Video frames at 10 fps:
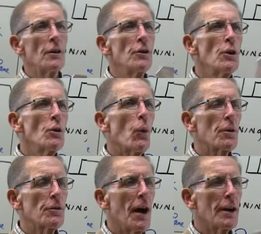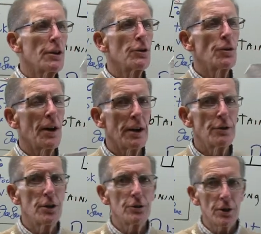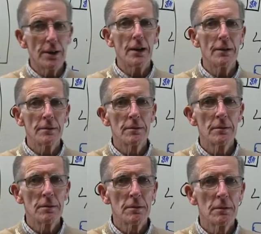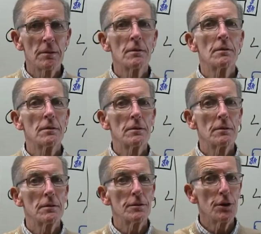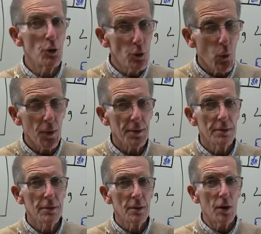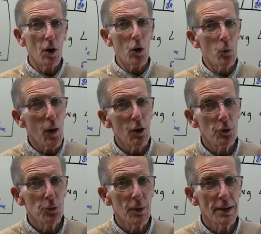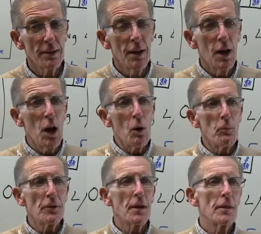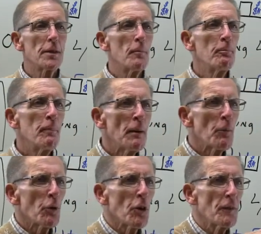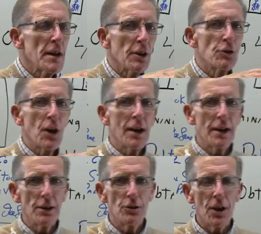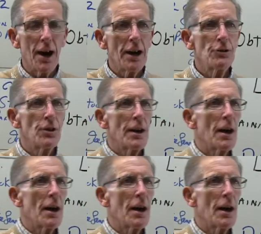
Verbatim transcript: the New York Stock Exchange is in New York on Wall Street. But the, the members of the exchange, A.G.